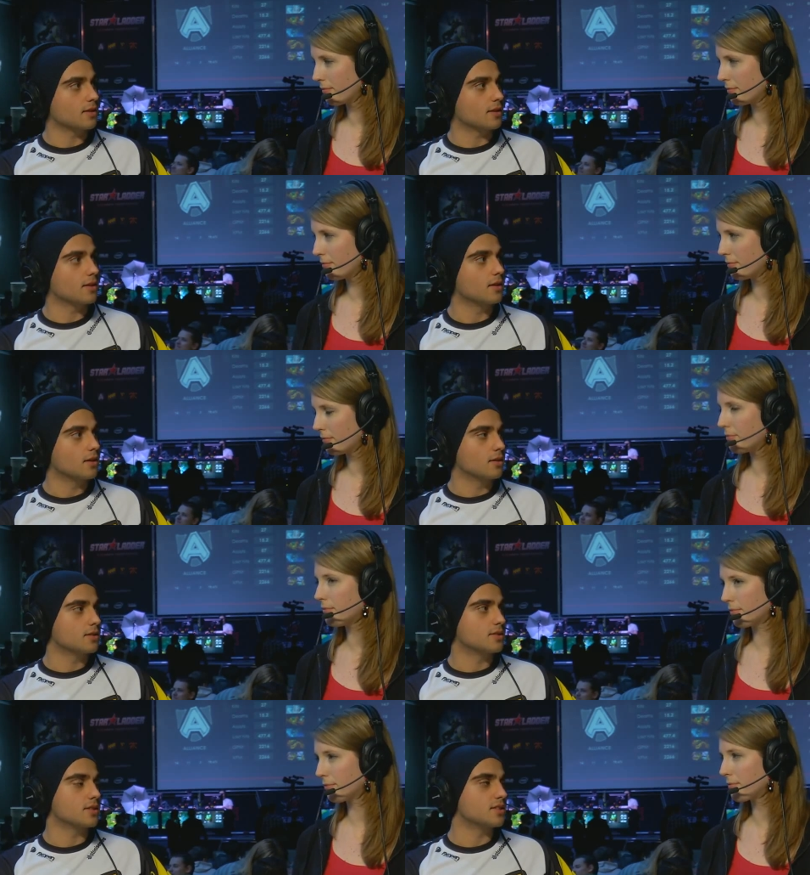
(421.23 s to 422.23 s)
Speaker 1: that,
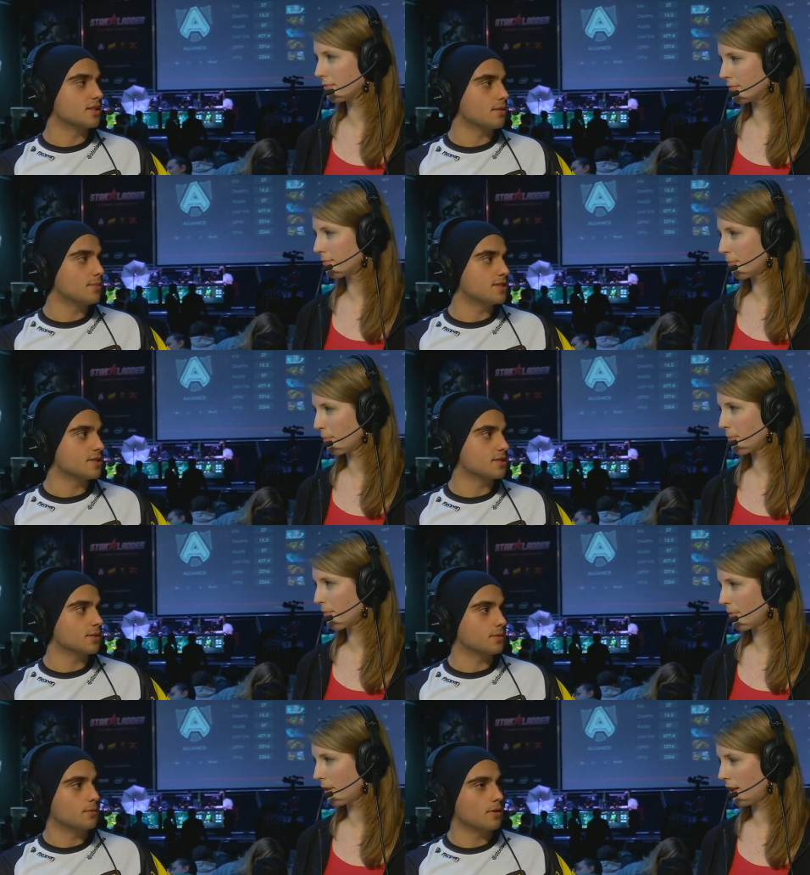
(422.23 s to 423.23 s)
it's it's their business.
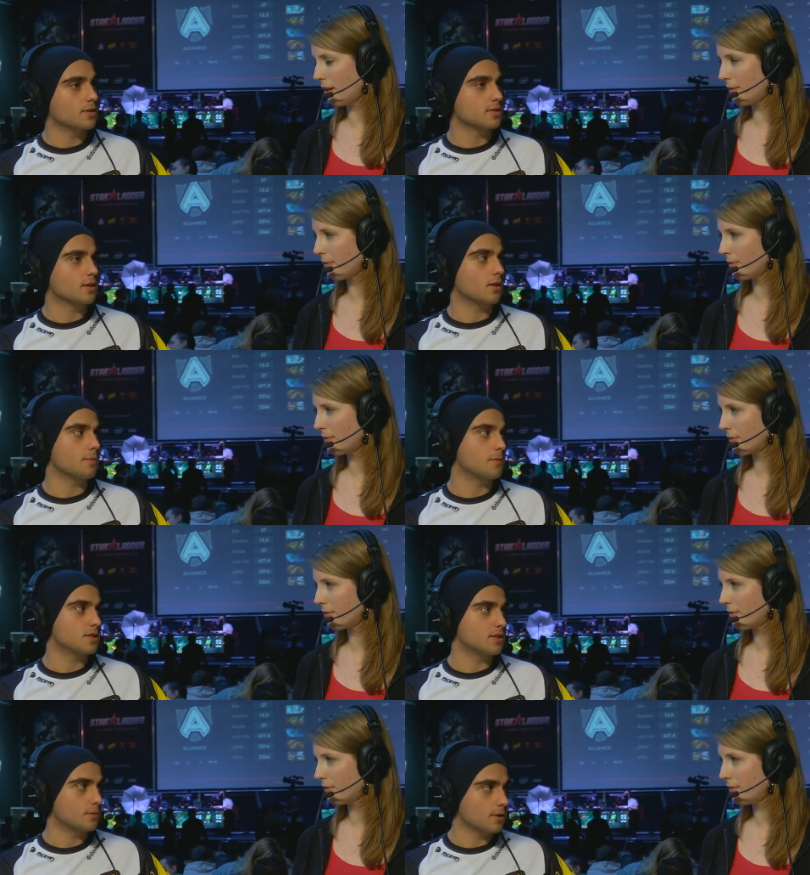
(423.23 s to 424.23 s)
If it works, yeah.
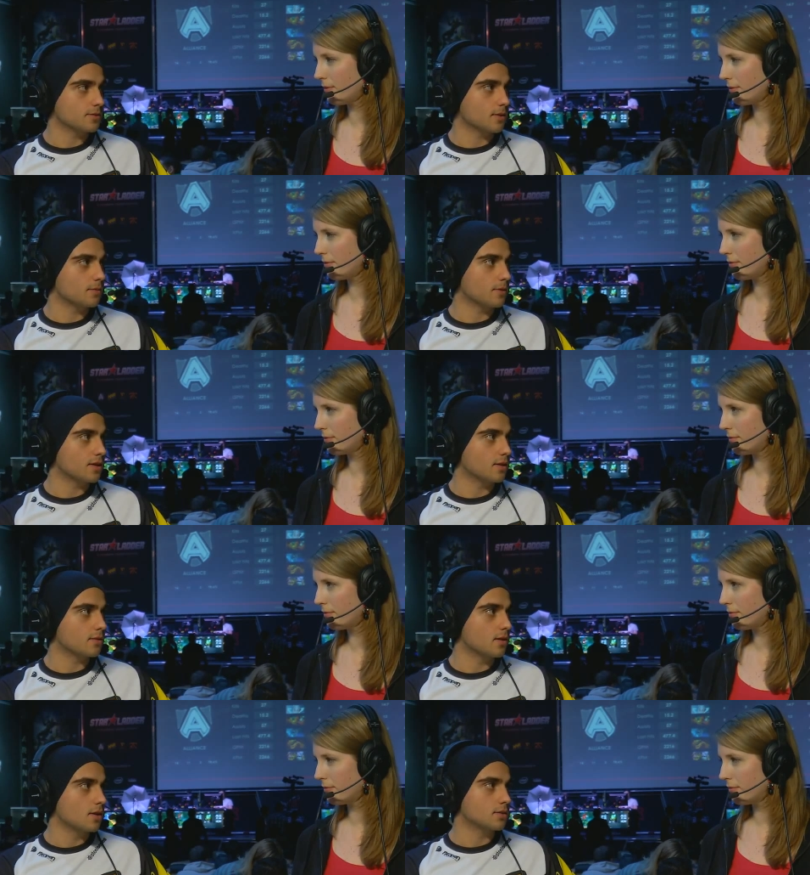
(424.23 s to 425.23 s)
obviously it works for them right
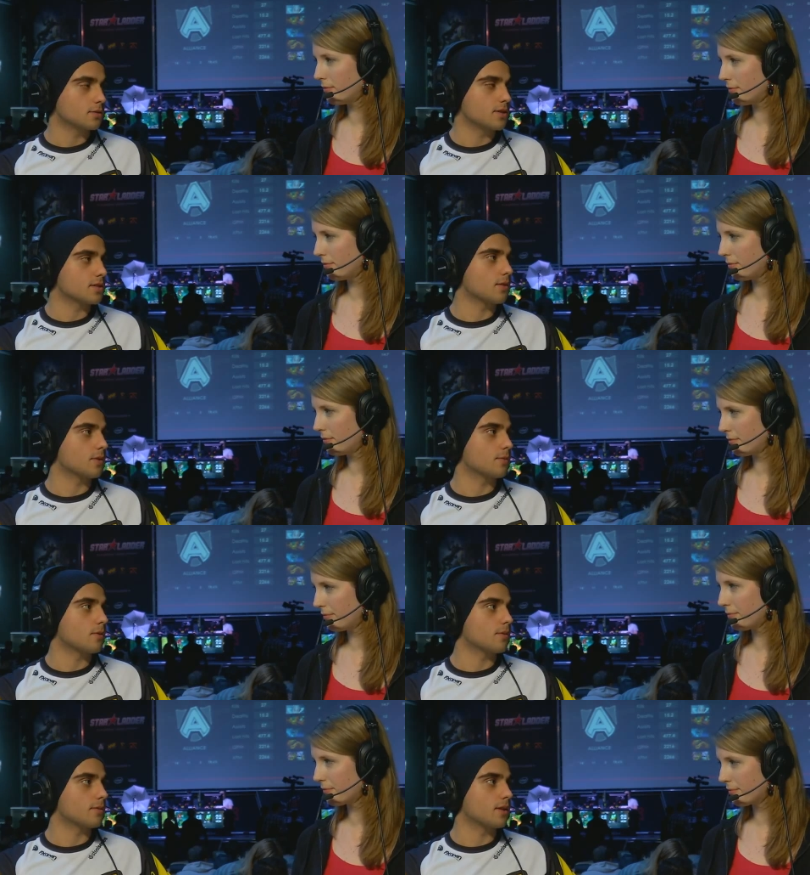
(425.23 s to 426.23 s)
now. So there's nothing
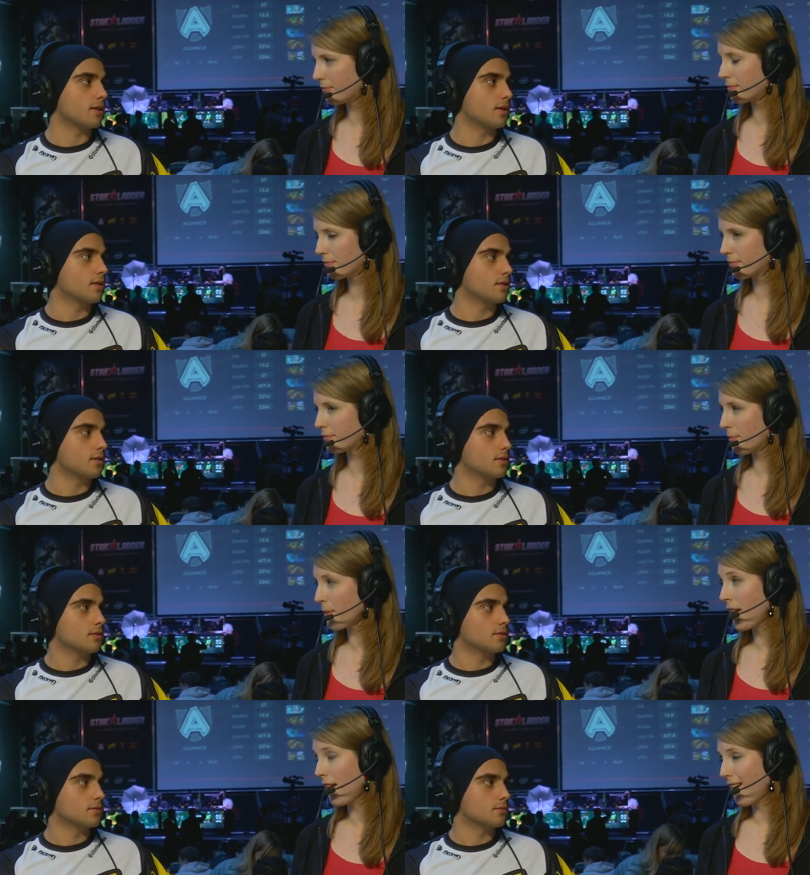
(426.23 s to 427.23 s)
wrong with that.
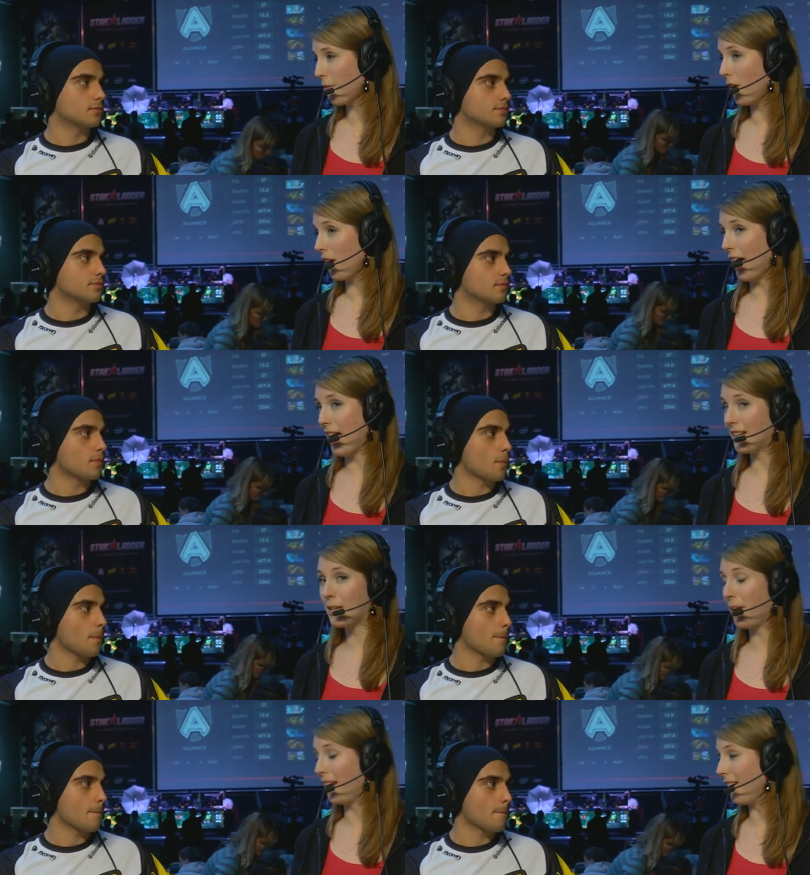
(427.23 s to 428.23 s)
Speaker 2: Well, uh,
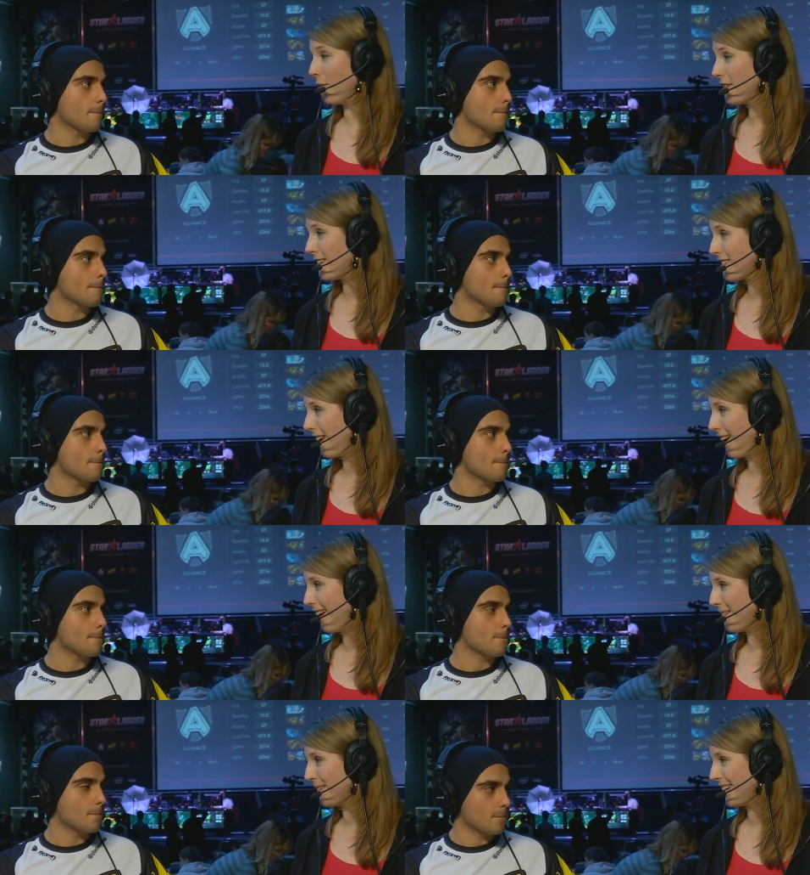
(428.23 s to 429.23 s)
it paid out yesterday.
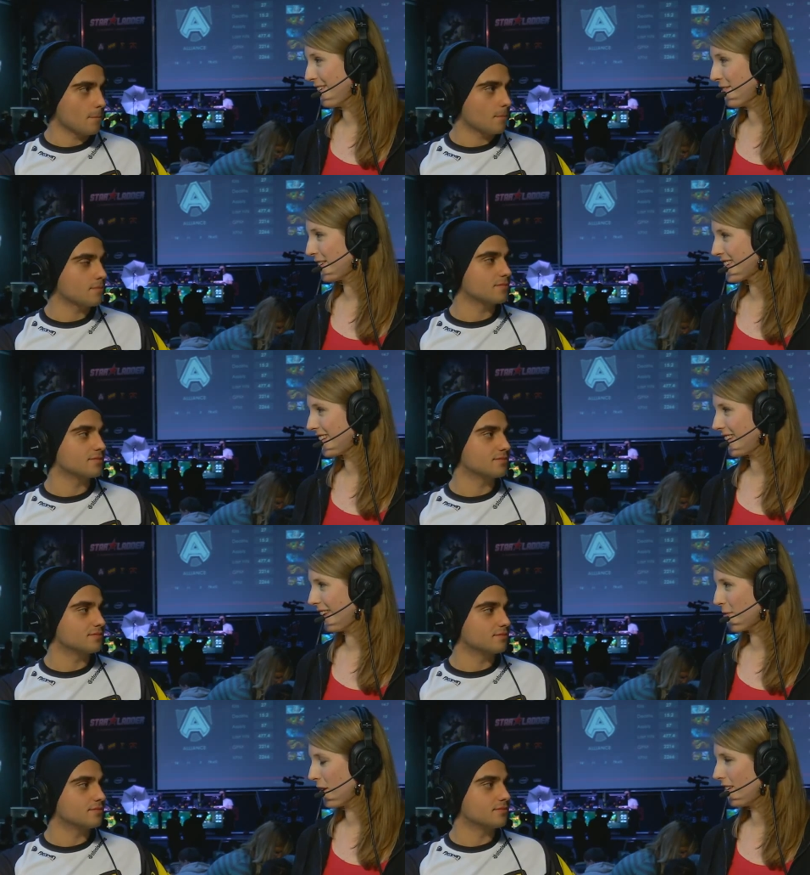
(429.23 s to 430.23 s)
I mean, obviously
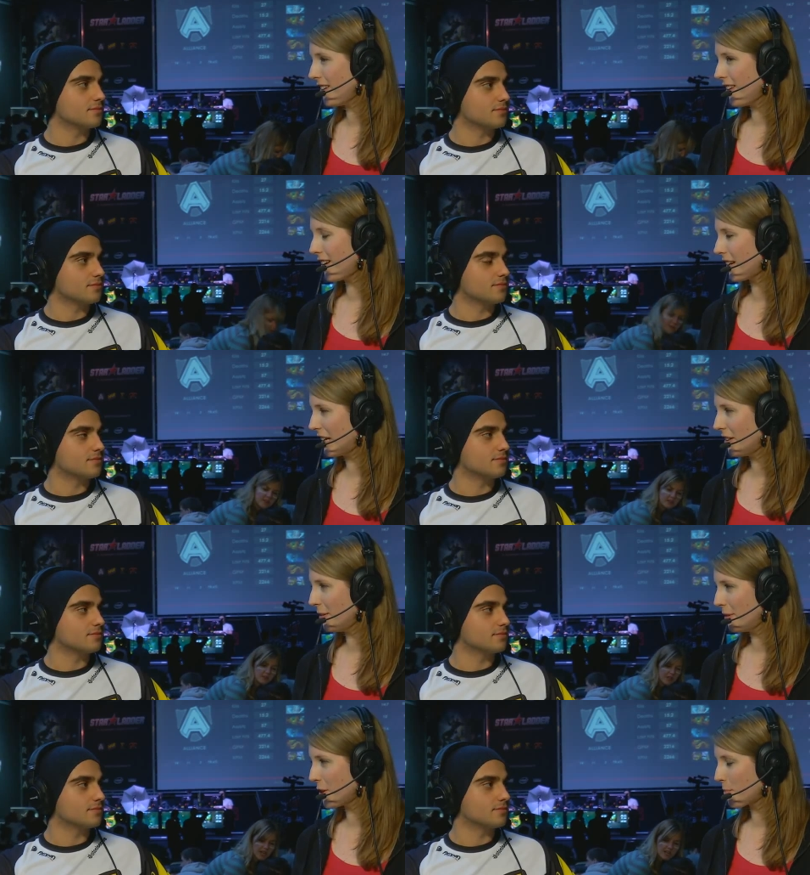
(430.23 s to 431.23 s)
they won and they're here in
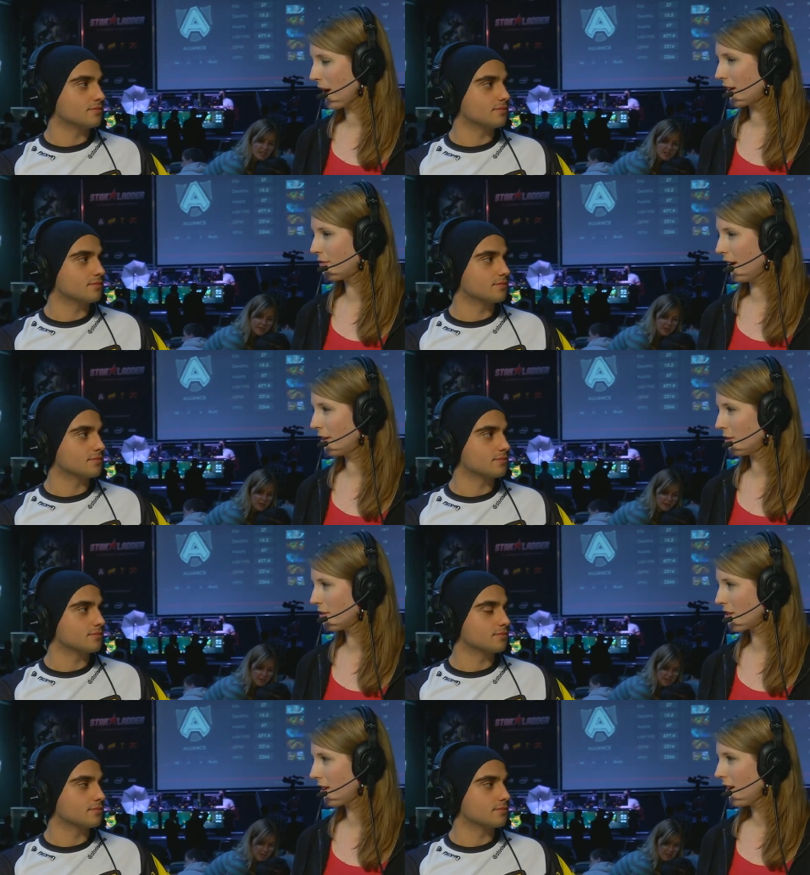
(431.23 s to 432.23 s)
the winners bracket
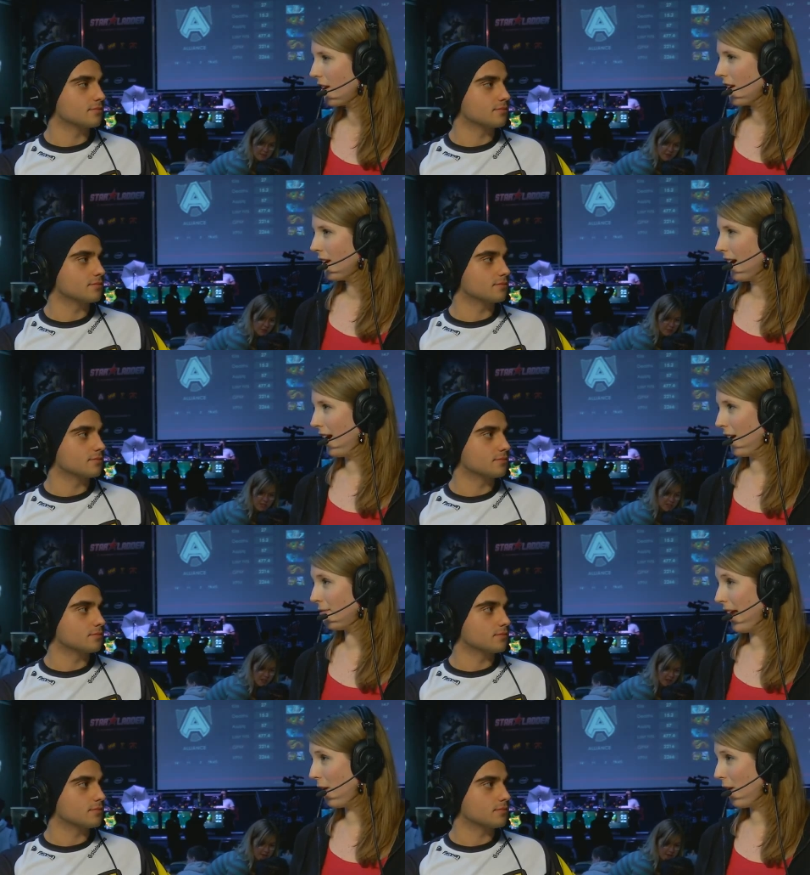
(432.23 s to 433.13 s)
finals and um, now